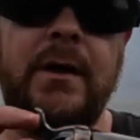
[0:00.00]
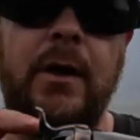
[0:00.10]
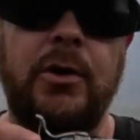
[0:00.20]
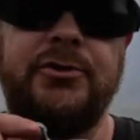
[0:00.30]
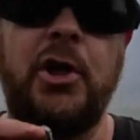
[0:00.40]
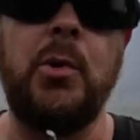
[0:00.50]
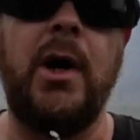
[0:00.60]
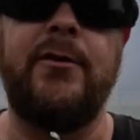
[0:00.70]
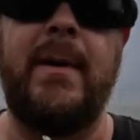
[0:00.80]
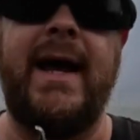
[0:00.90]
On
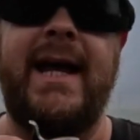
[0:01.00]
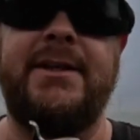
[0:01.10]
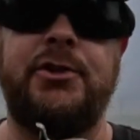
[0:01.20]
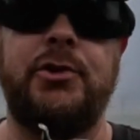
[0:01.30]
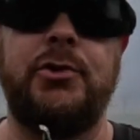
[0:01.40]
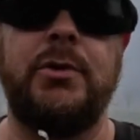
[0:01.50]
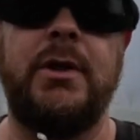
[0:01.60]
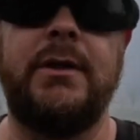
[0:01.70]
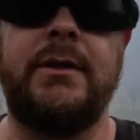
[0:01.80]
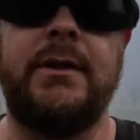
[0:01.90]
two of them, I had
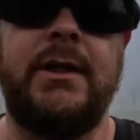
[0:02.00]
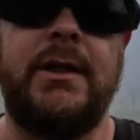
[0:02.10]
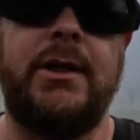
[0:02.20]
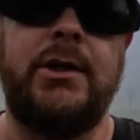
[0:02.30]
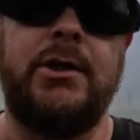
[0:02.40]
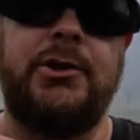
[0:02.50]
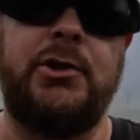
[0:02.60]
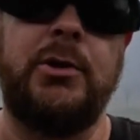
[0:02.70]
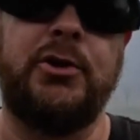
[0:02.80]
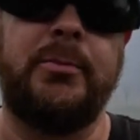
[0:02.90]
to
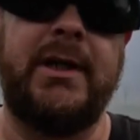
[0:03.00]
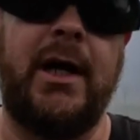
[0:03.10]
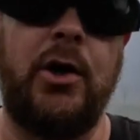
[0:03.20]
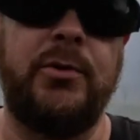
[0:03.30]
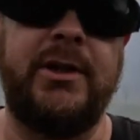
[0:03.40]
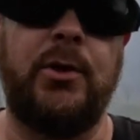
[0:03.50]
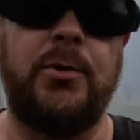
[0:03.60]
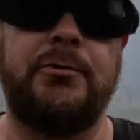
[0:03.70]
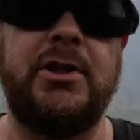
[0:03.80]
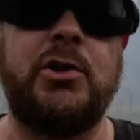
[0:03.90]
do a little bit of honing
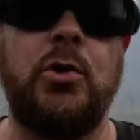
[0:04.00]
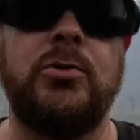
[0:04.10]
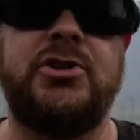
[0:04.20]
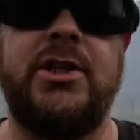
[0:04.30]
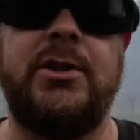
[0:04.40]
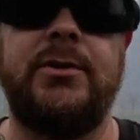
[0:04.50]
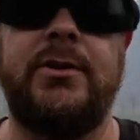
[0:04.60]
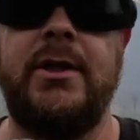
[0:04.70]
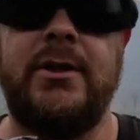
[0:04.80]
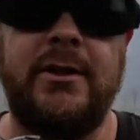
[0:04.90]
on the recoiled
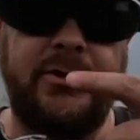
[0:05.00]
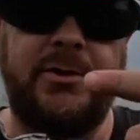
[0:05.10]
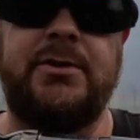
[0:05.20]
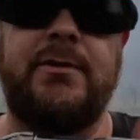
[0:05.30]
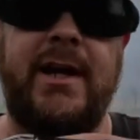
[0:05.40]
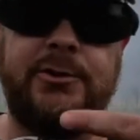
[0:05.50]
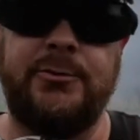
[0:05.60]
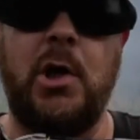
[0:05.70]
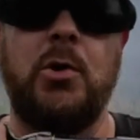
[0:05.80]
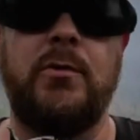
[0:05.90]
shield so that the
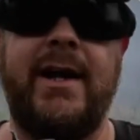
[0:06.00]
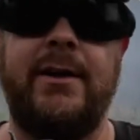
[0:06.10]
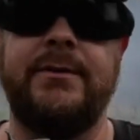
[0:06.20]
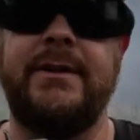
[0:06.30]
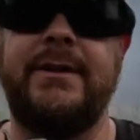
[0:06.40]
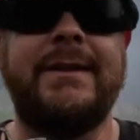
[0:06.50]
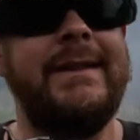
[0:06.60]
rounds would go around.